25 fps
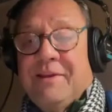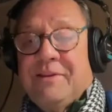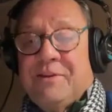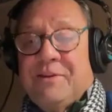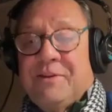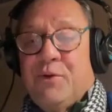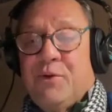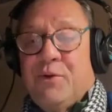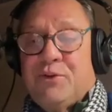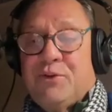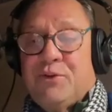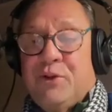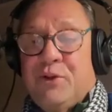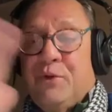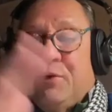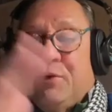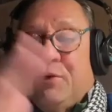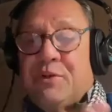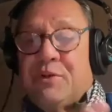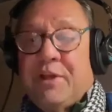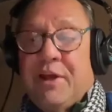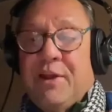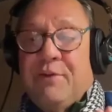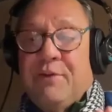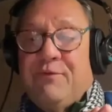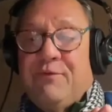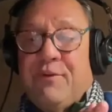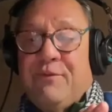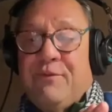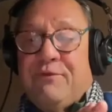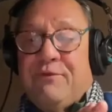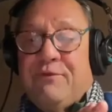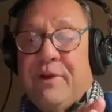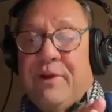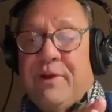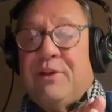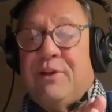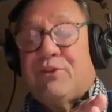So mm-hmm. students get it for
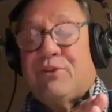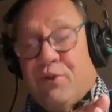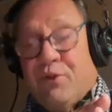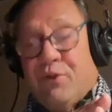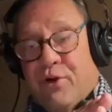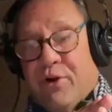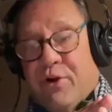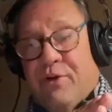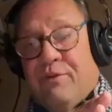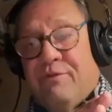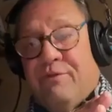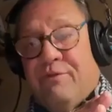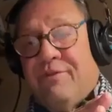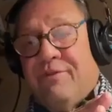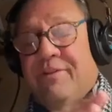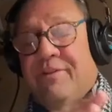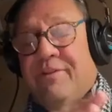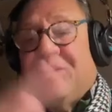free, sort of.